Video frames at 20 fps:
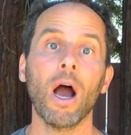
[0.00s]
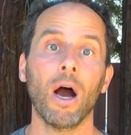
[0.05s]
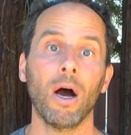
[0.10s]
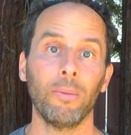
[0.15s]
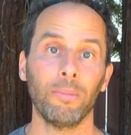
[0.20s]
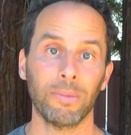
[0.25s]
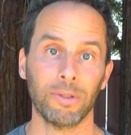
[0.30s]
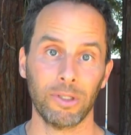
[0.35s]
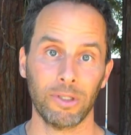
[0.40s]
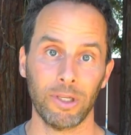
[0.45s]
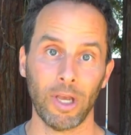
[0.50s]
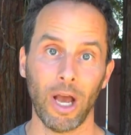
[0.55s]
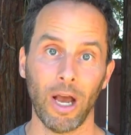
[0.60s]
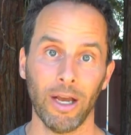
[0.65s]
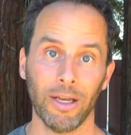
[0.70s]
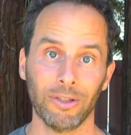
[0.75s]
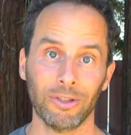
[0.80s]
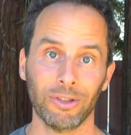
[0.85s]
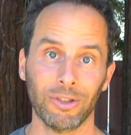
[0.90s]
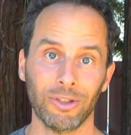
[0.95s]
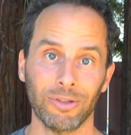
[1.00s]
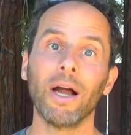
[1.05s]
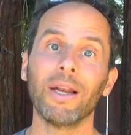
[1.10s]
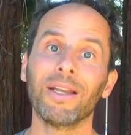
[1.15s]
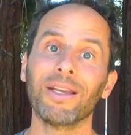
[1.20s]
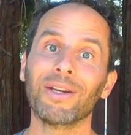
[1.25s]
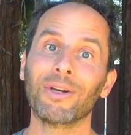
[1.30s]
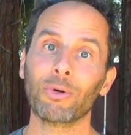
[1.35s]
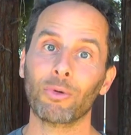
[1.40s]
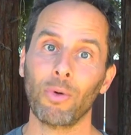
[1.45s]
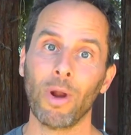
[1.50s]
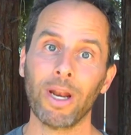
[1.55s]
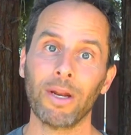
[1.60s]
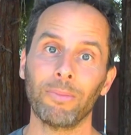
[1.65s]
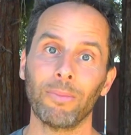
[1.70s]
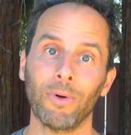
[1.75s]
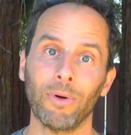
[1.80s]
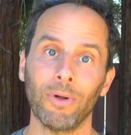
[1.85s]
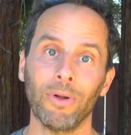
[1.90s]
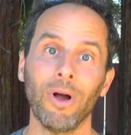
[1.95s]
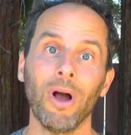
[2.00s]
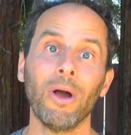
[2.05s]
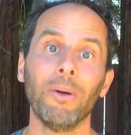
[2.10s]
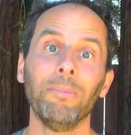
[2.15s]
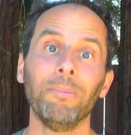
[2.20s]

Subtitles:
a massage, an incredible,